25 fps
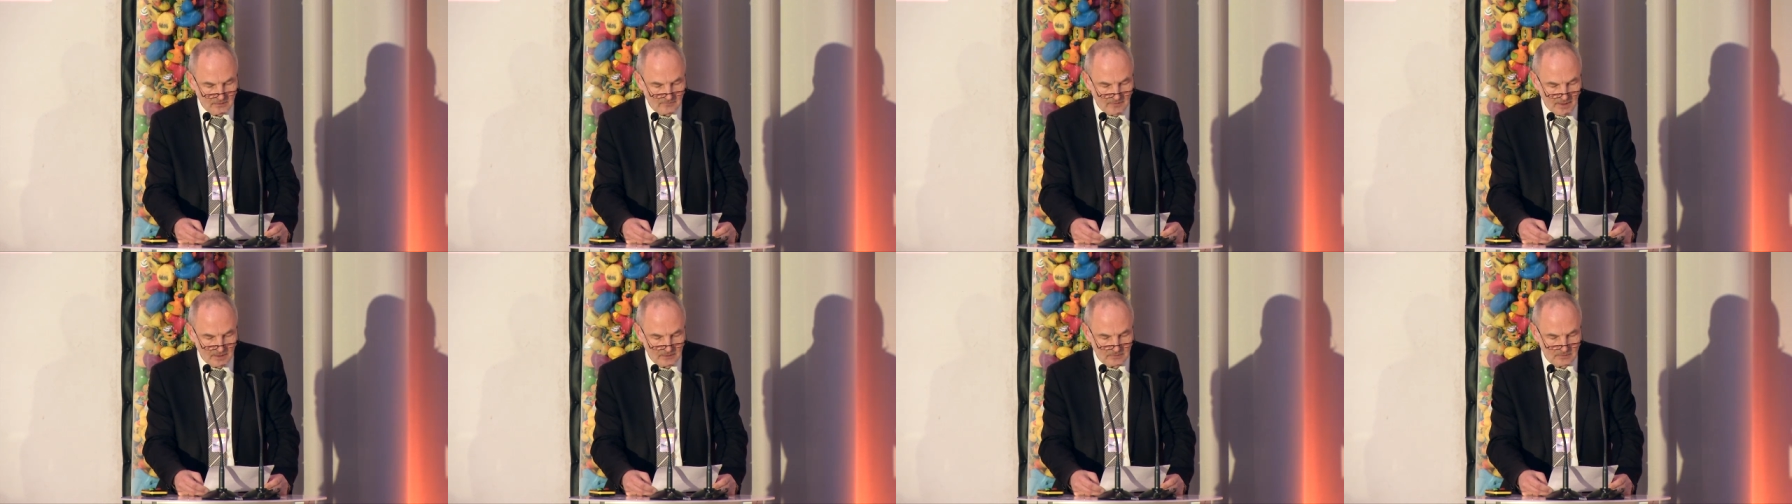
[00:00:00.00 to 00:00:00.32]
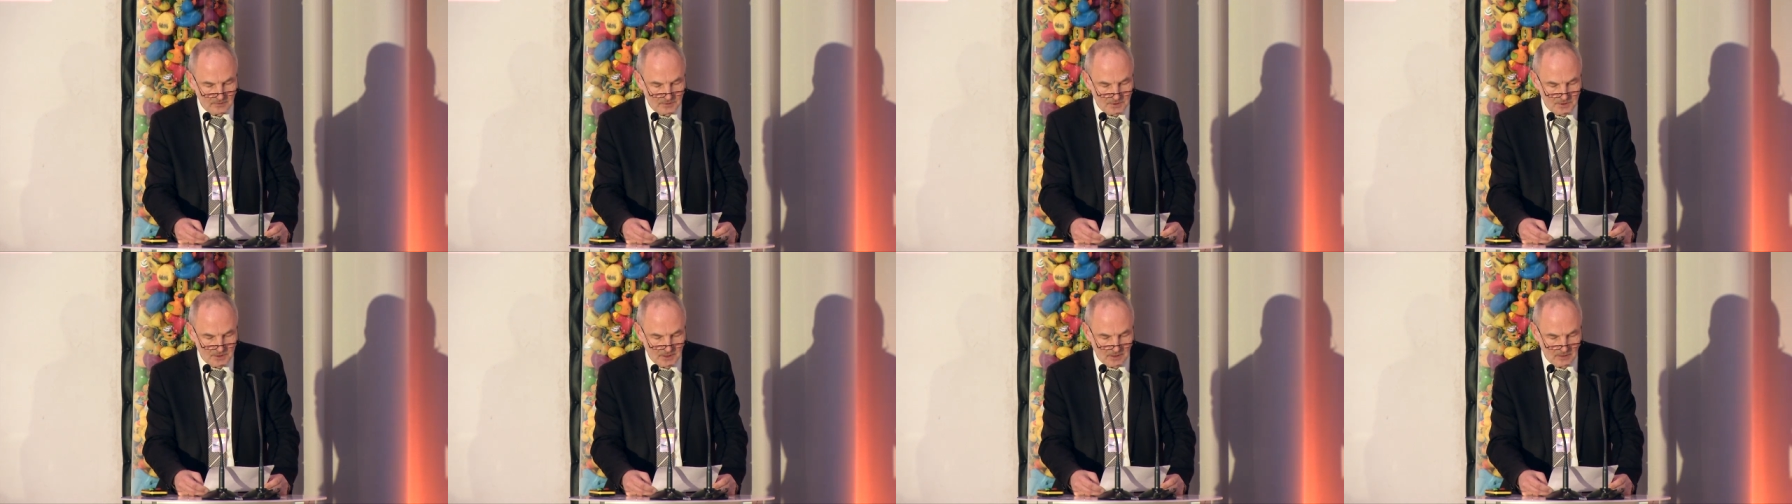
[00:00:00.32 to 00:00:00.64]
event
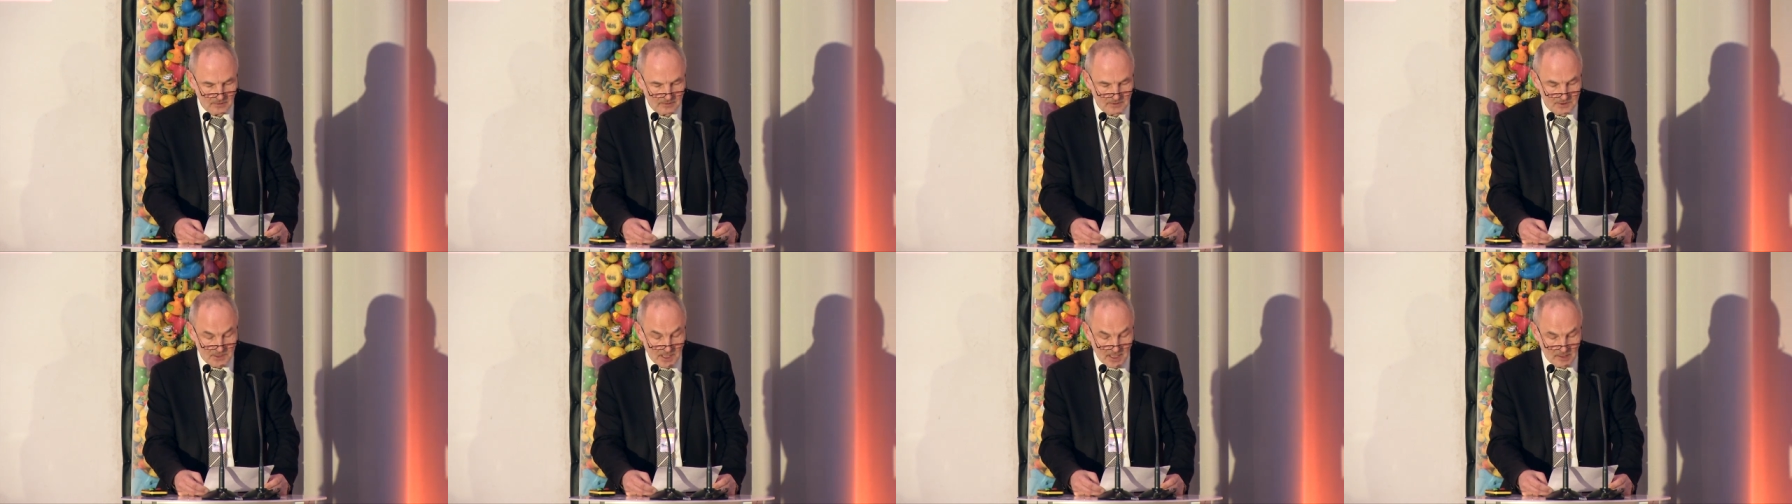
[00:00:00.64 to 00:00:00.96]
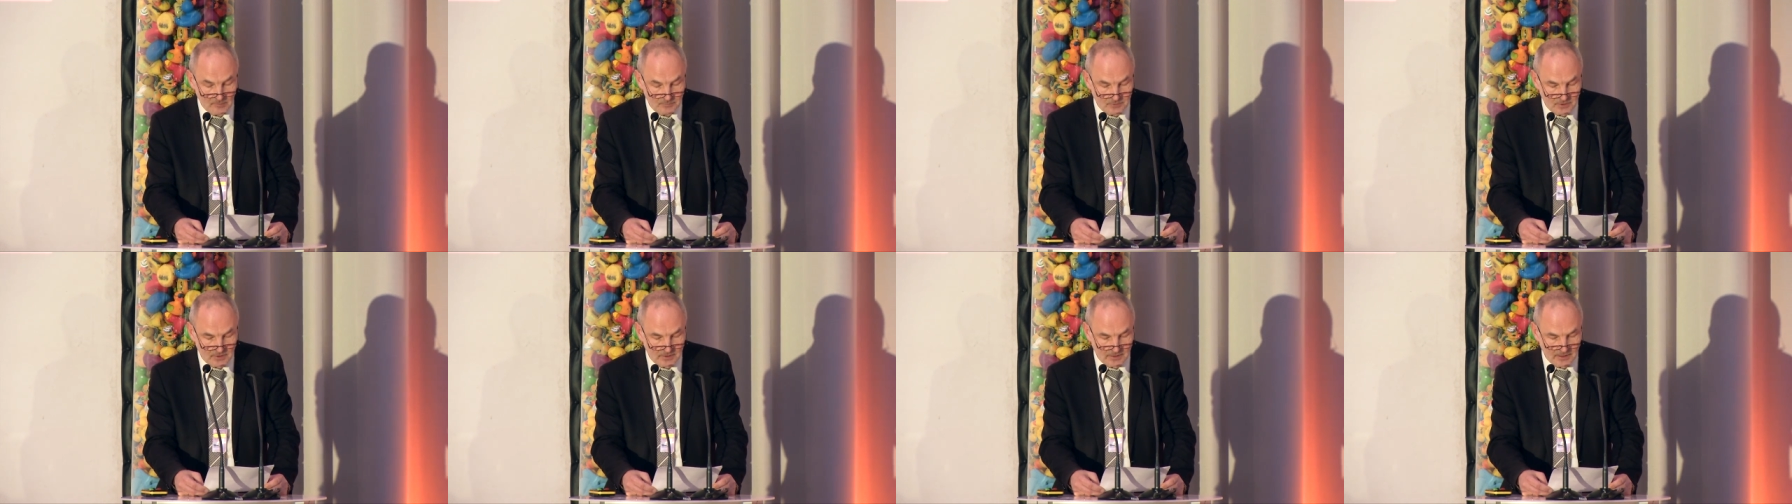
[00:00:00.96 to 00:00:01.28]
on
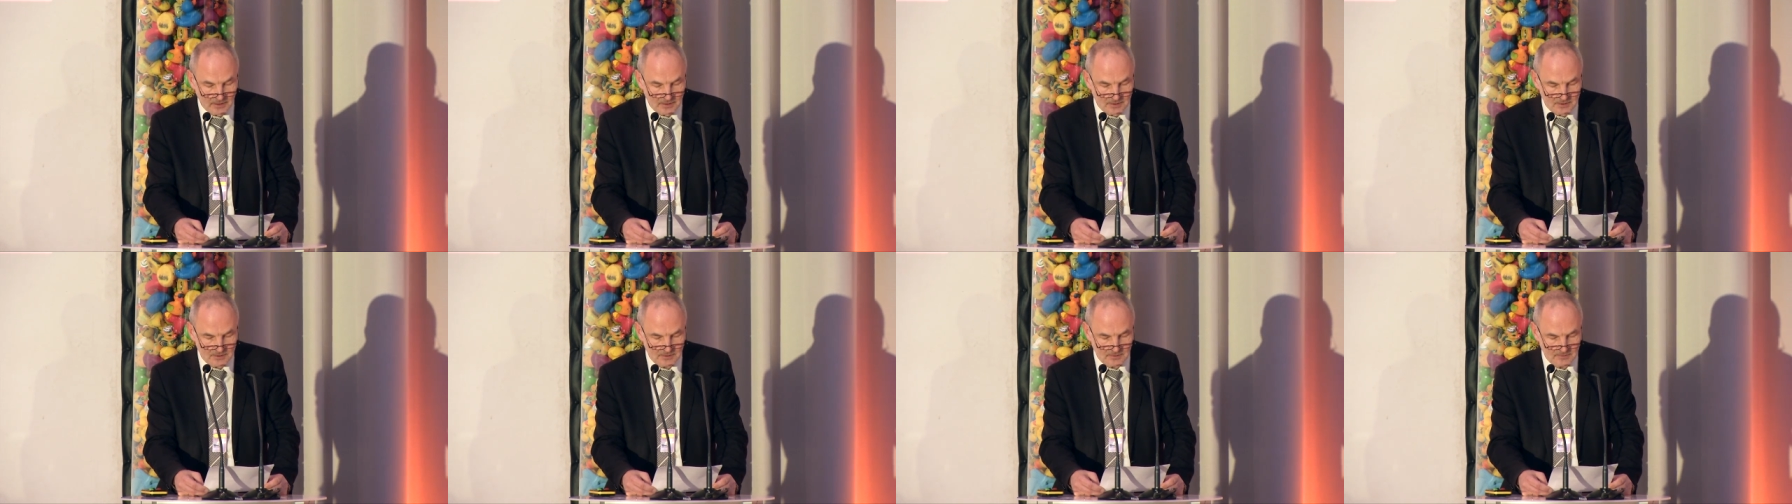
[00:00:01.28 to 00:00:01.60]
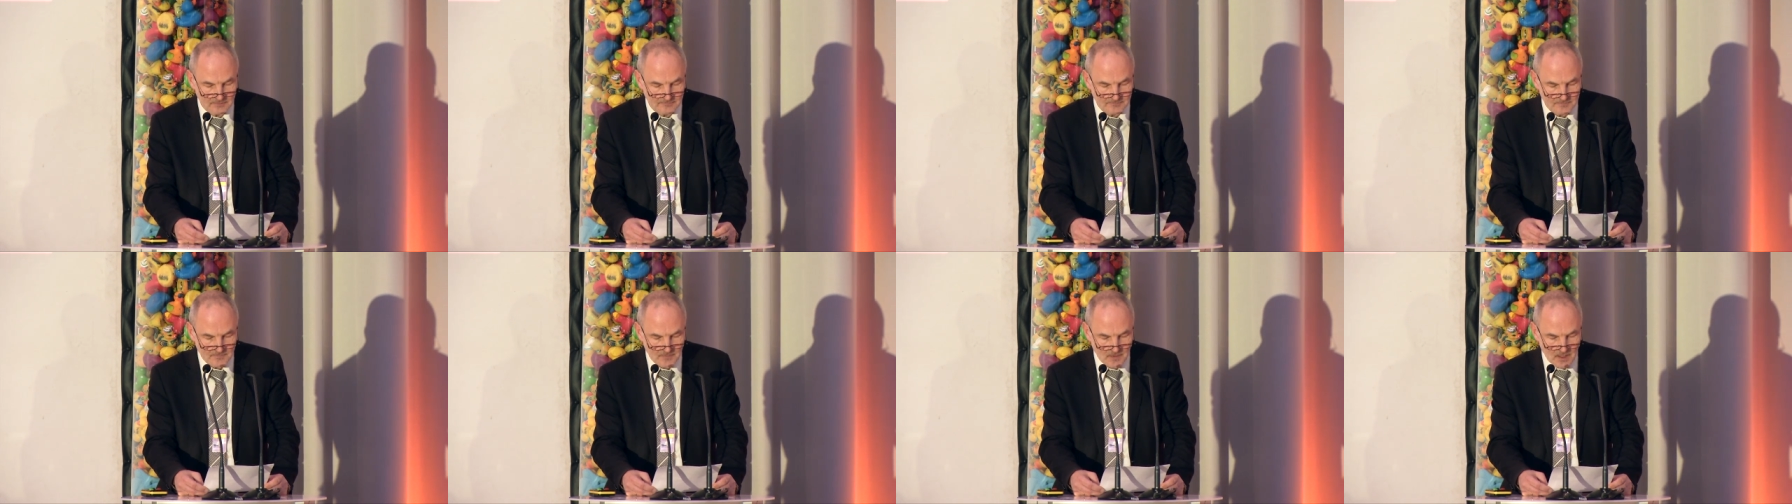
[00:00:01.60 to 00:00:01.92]
child protection